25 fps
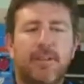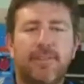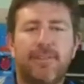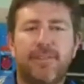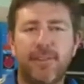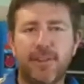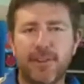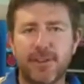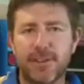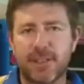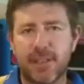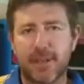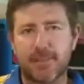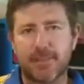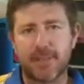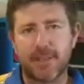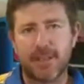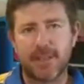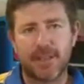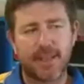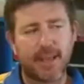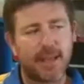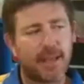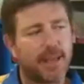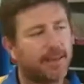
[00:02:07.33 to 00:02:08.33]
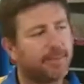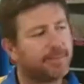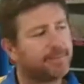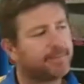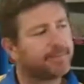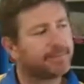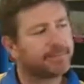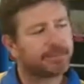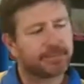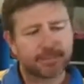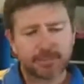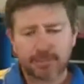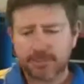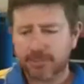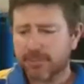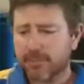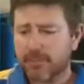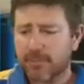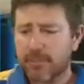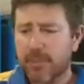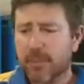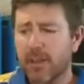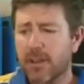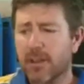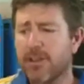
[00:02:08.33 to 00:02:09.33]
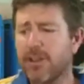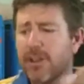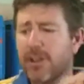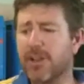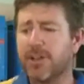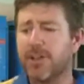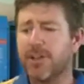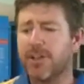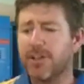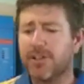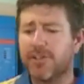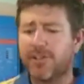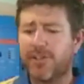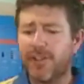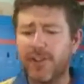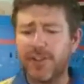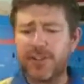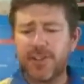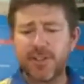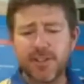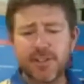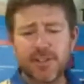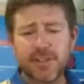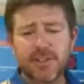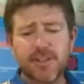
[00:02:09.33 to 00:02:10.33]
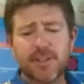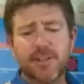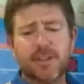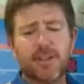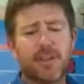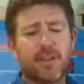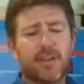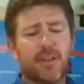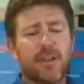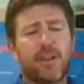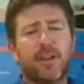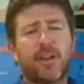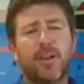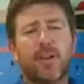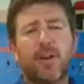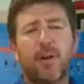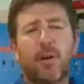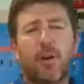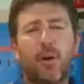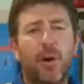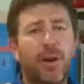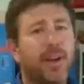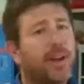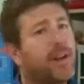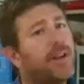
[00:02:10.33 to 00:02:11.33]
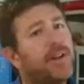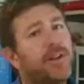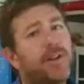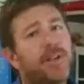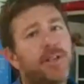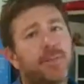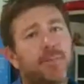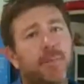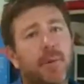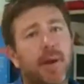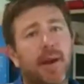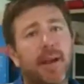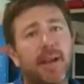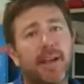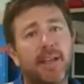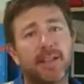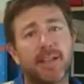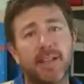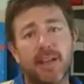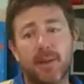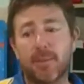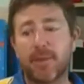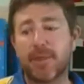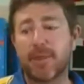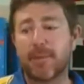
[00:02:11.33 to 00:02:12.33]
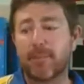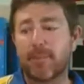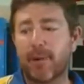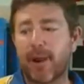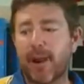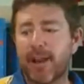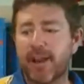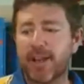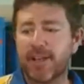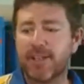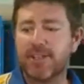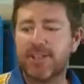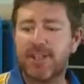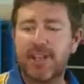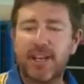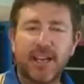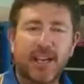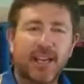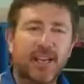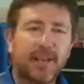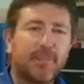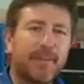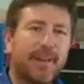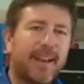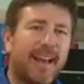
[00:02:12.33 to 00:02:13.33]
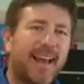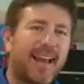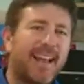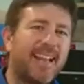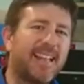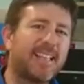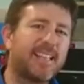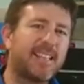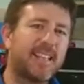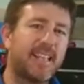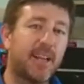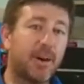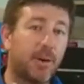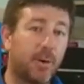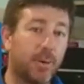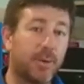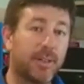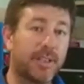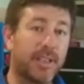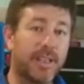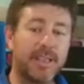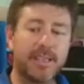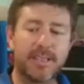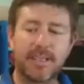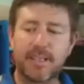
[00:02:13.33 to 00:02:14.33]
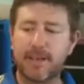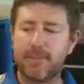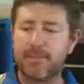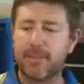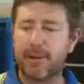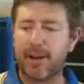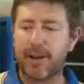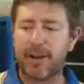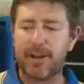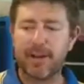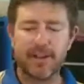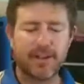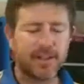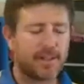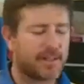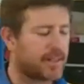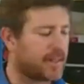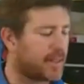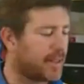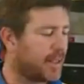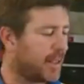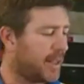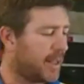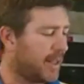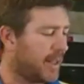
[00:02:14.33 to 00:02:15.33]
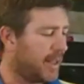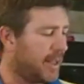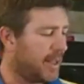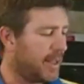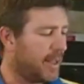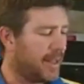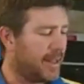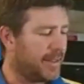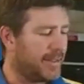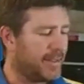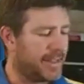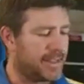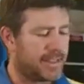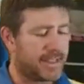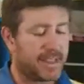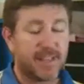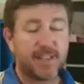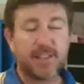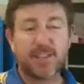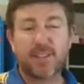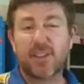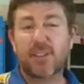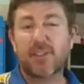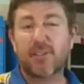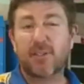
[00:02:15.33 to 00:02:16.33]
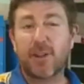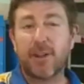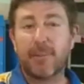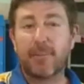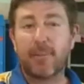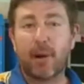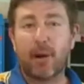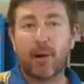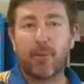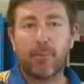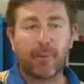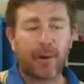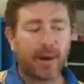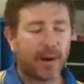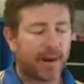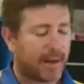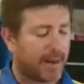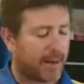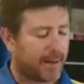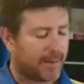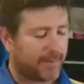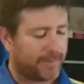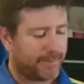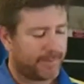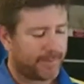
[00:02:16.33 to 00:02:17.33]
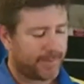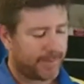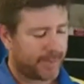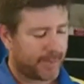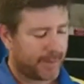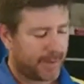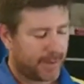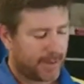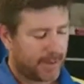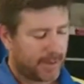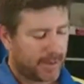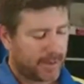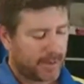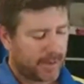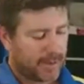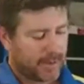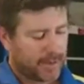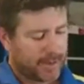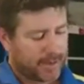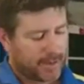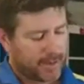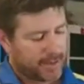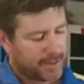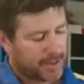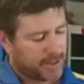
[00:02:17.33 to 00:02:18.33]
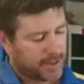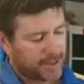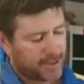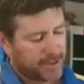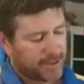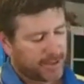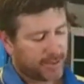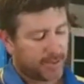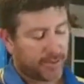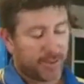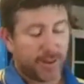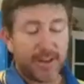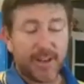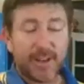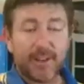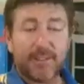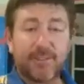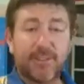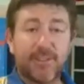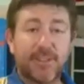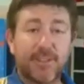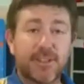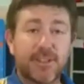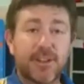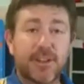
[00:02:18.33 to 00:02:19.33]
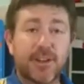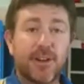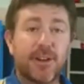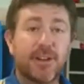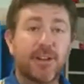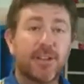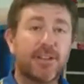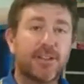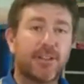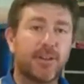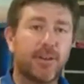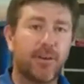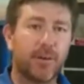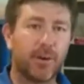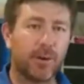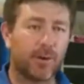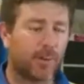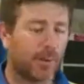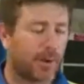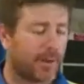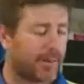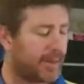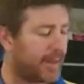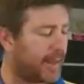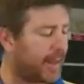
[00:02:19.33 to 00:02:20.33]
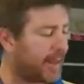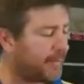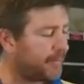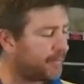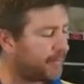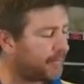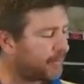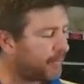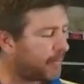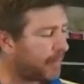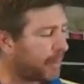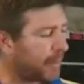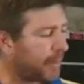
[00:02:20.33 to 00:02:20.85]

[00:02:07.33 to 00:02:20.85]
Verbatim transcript: The fuse jumps in there. You can use fuses or you can use breakers. Now with the breakers you can get them in AC or DC breakers. This here is a three pole breaker. So it's three different circuits all in one there.